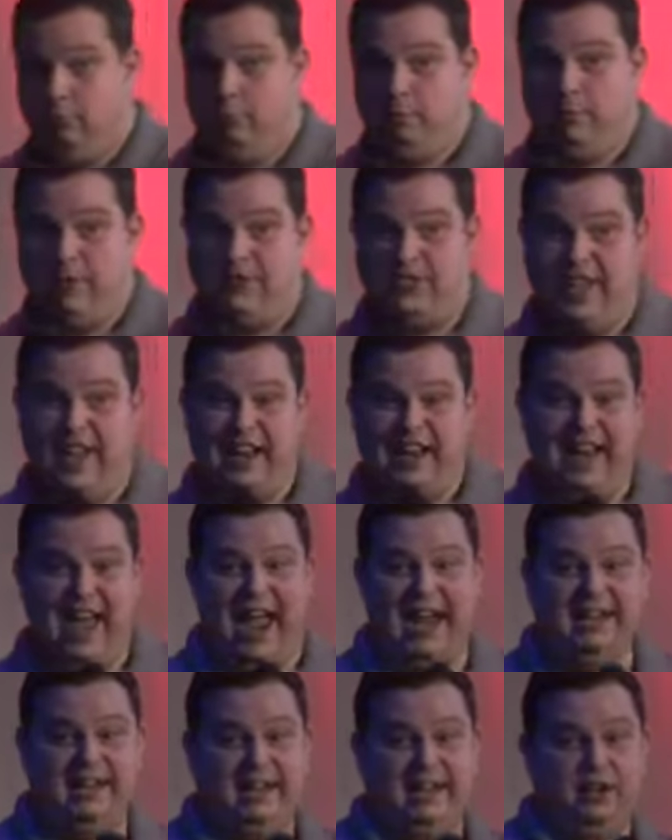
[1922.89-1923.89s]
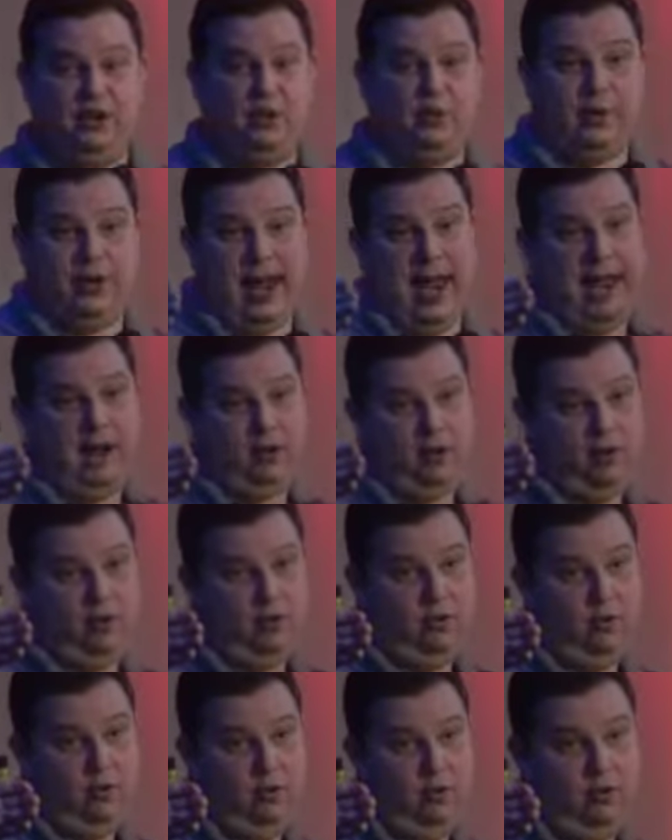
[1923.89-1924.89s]
but then 90-degree
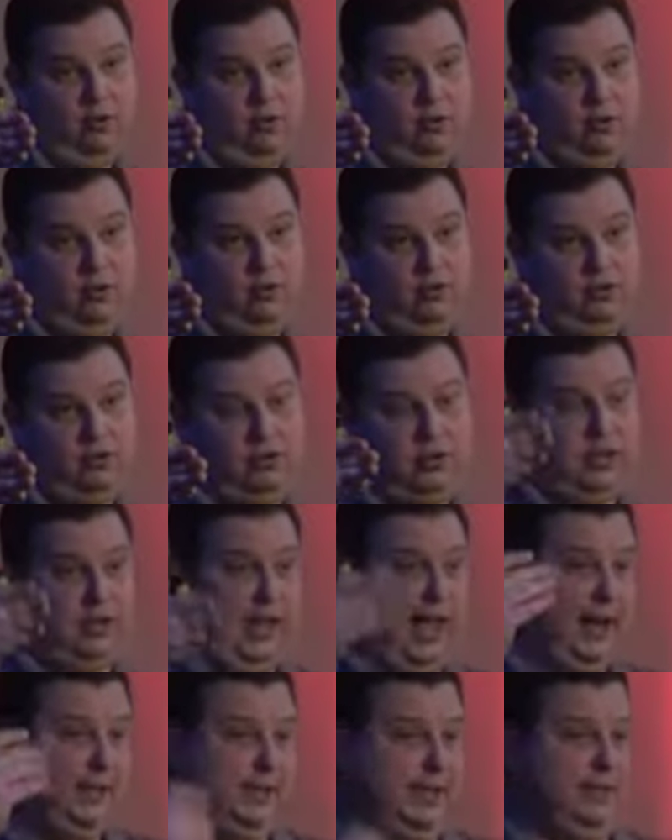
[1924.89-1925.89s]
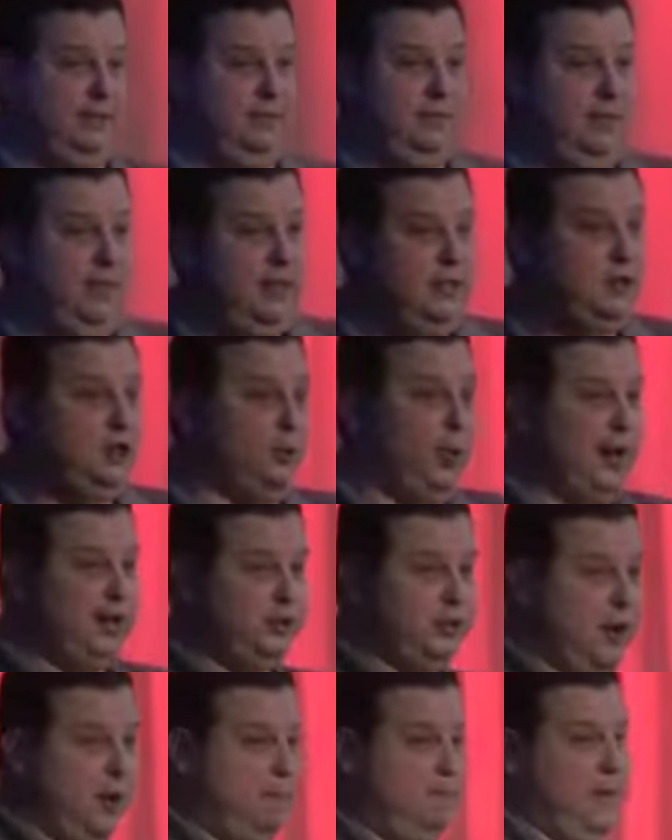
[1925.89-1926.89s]
angle to the exit, to
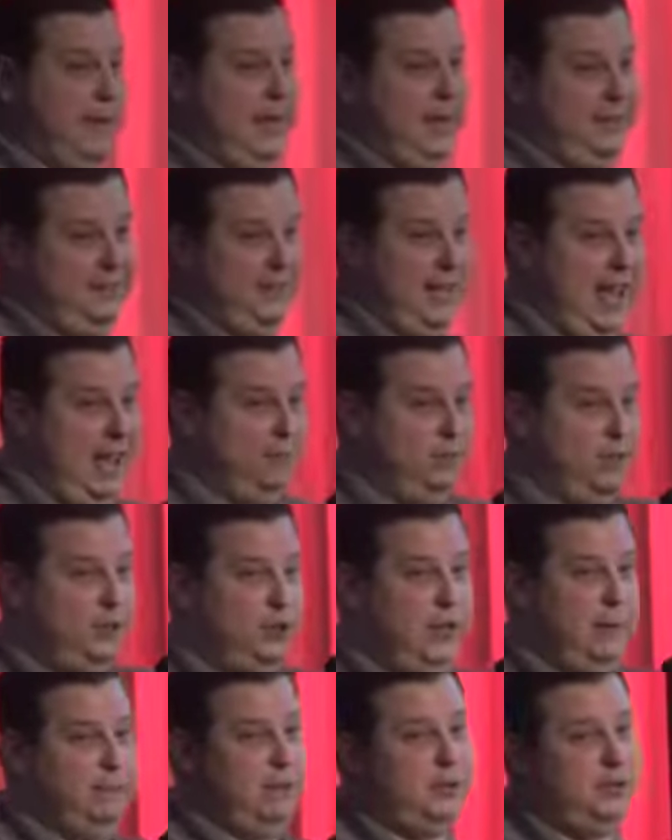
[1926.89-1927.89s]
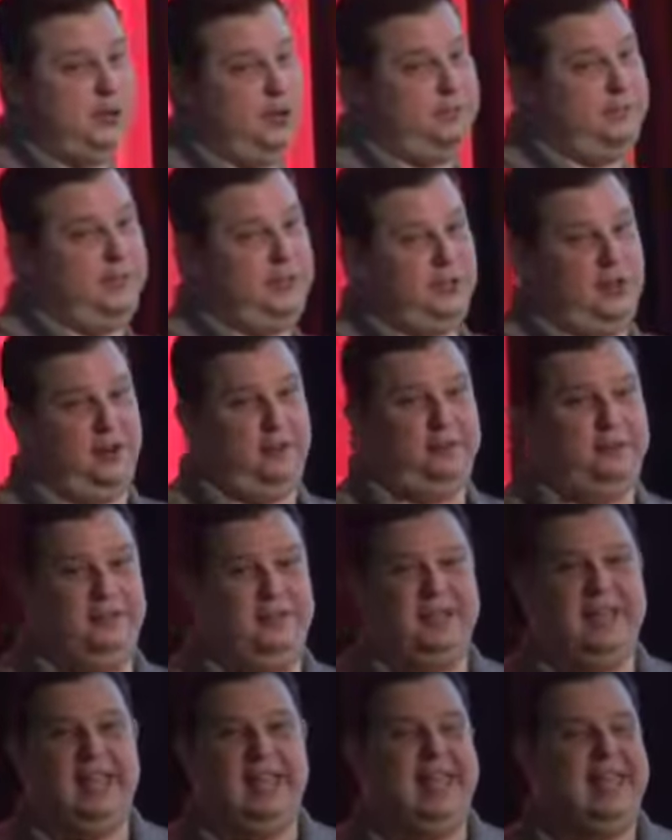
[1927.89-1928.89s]
restaurant B, to have the cheaper surf and turf.
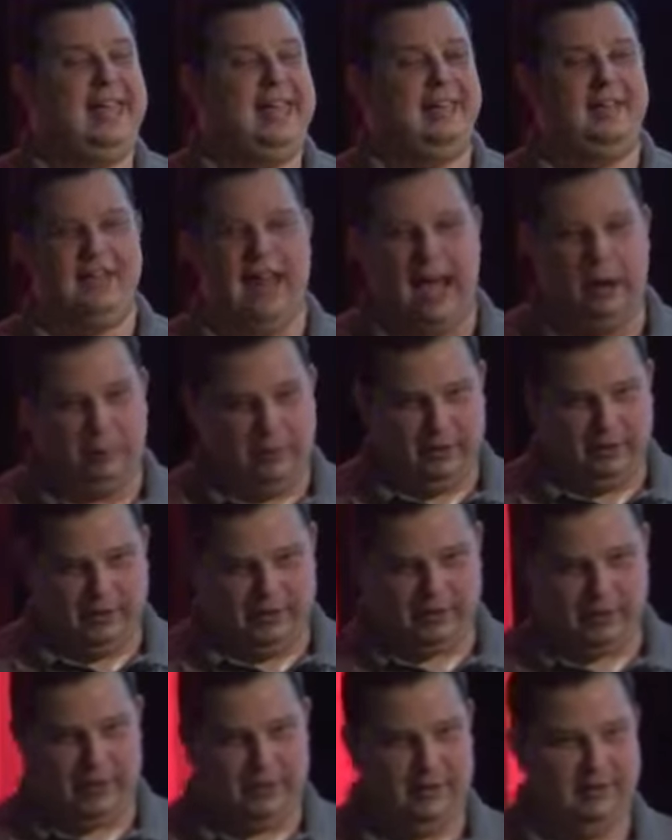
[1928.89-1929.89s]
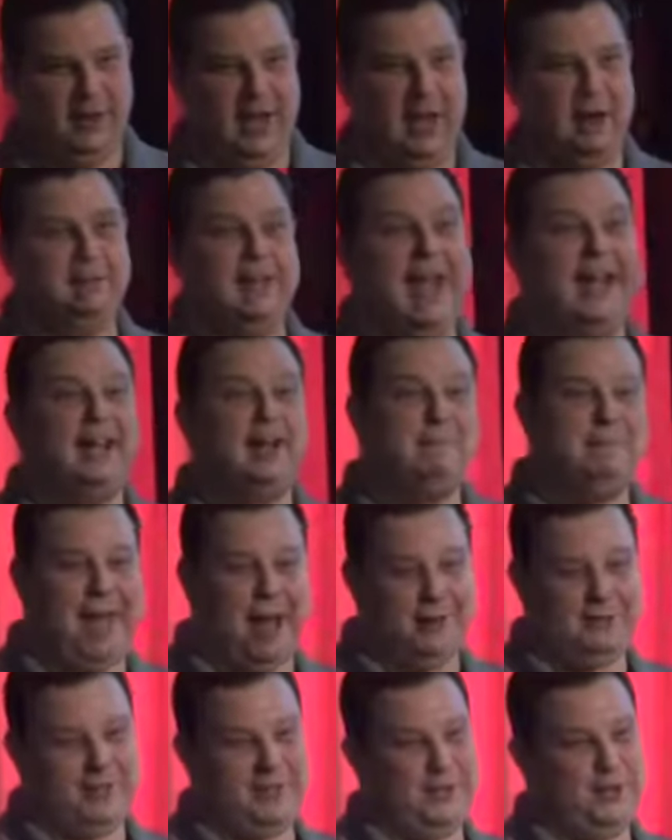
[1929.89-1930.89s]
Not realistic. Okay, I'm not going to
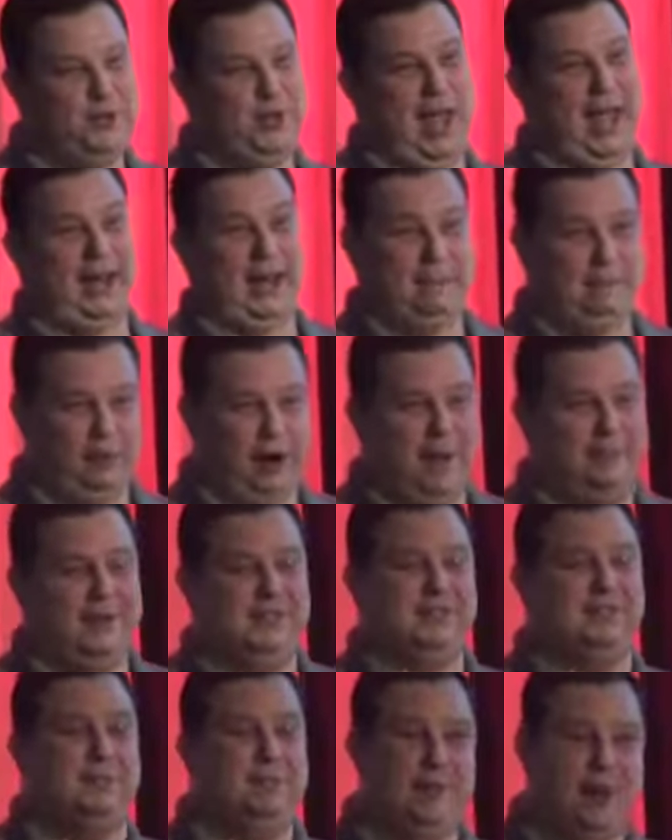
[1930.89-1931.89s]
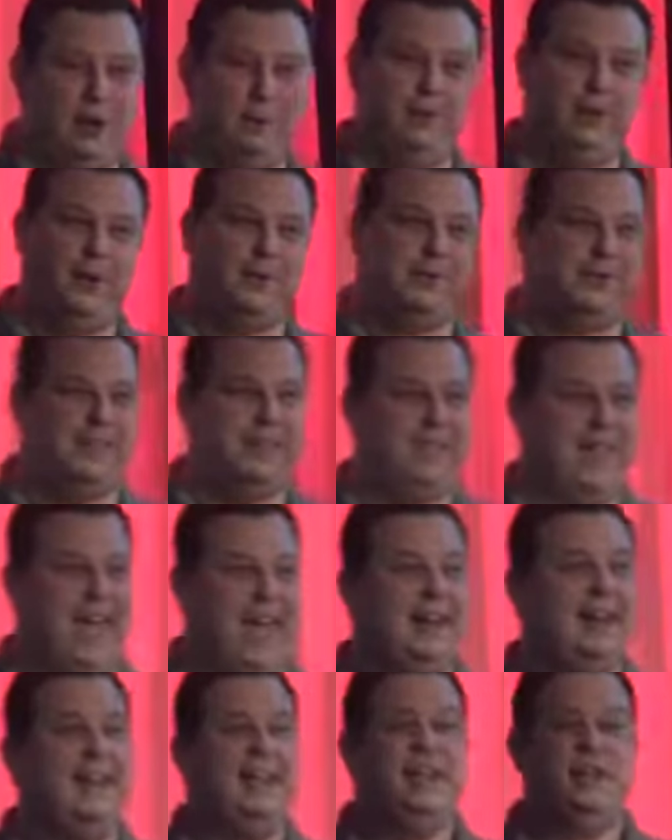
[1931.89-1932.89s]
bounce on the check, I promise. I'm a better person than
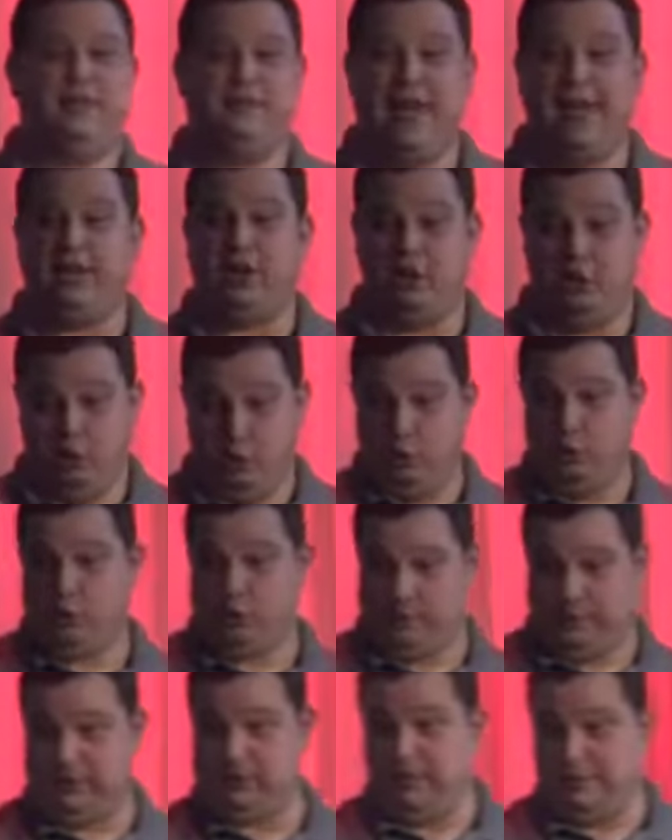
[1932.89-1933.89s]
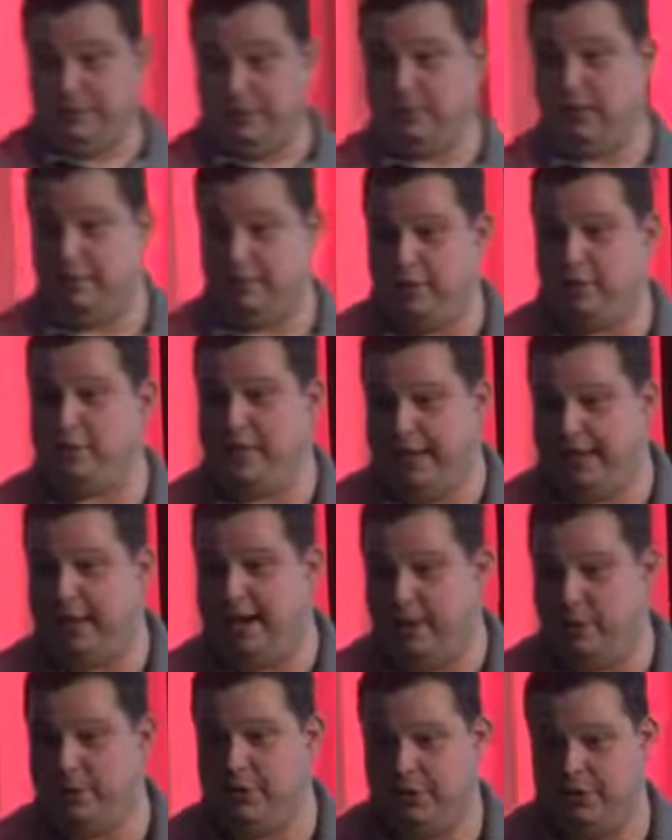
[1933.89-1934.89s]
that. Thank you specifically for thinking
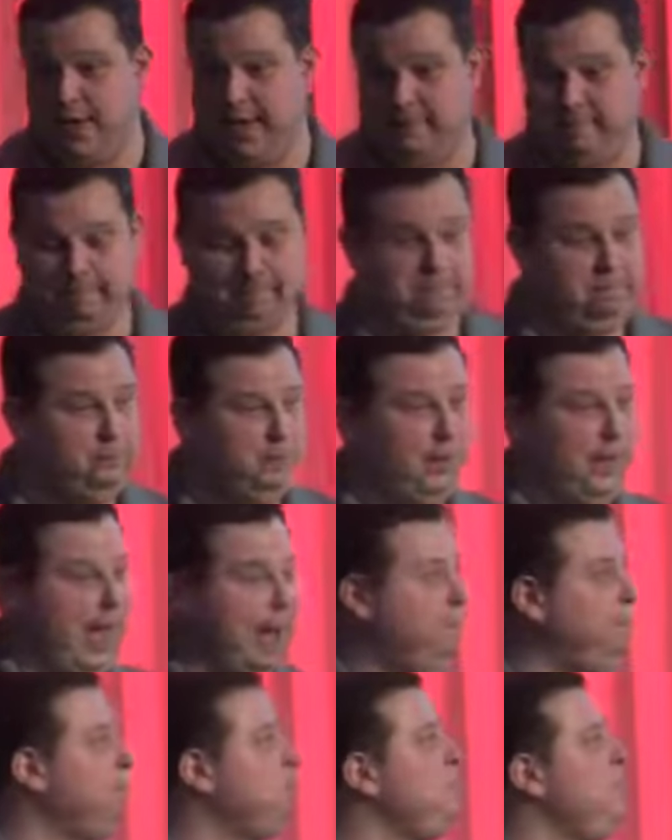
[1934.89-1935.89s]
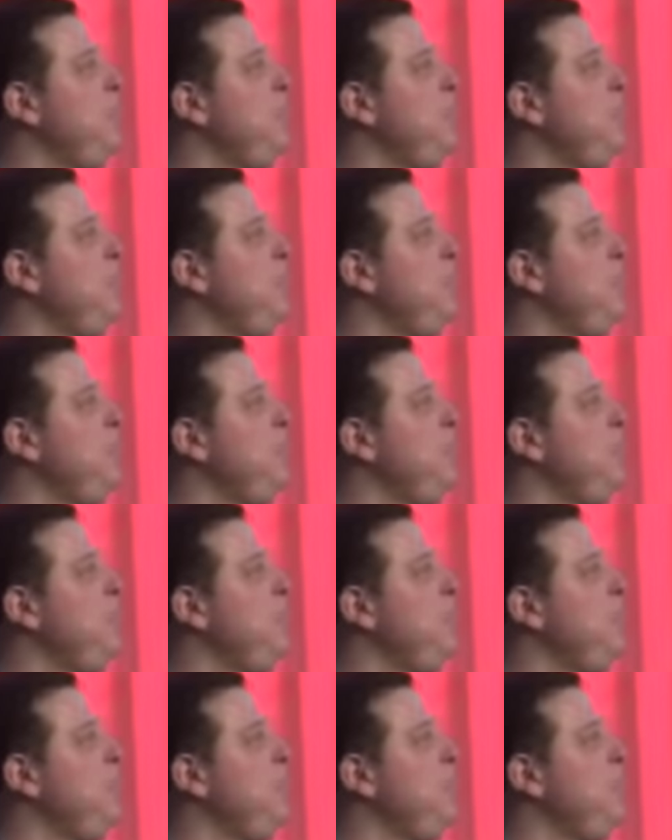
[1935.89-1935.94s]
I would do that. Okay?